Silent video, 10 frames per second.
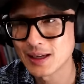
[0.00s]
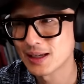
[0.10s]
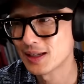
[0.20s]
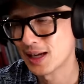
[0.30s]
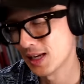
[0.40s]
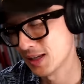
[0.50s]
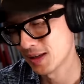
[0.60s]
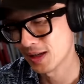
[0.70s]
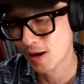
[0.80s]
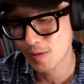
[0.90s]
And, and
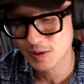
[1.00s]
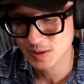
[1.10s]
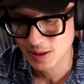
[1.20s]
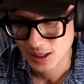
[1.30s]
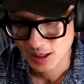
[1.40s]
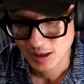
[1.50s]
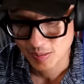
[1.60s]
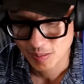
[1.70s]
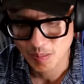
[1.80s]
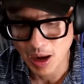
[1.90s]
it always
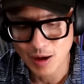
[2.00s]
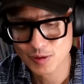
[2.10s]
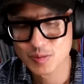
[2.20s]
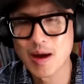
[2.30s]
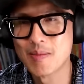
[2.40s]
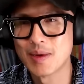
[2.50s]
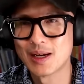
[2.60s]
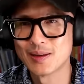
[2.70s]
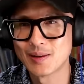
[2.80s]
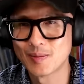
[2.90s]
boggles my
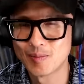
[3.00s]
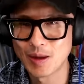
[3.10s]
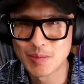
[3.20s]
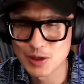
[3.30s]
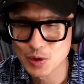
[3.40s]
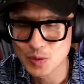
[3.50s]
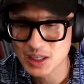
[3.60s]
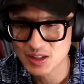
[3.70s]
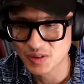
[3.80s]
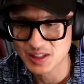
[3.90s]
mind that they've been doing
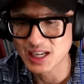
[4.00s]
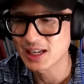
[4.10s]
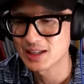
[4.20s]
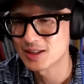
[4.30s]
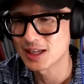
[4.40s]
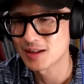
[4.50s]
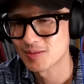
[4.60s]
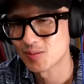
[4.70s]
this for decades, yet